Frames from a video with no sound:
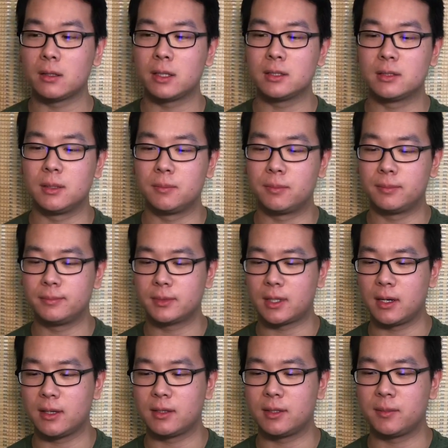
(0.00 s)
Get some,
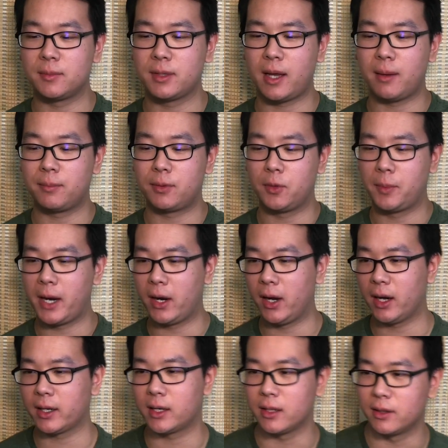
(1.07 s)
get some of that
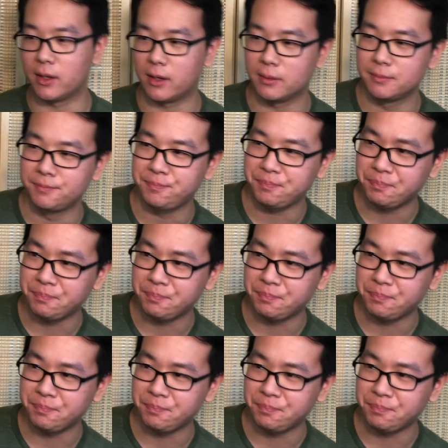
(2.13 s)
probiotic in there.